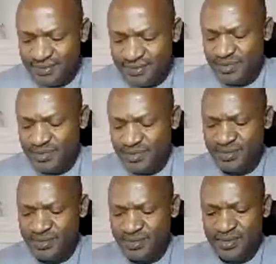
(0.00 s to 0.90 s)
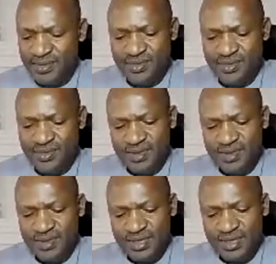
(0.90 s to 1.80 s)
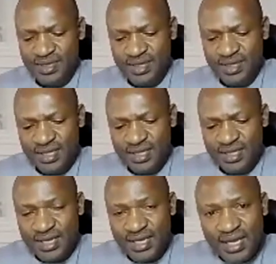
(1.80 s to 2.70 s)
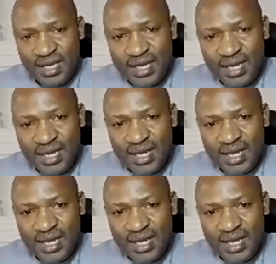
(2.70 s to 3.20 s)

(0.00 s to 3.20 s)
Nothing is said.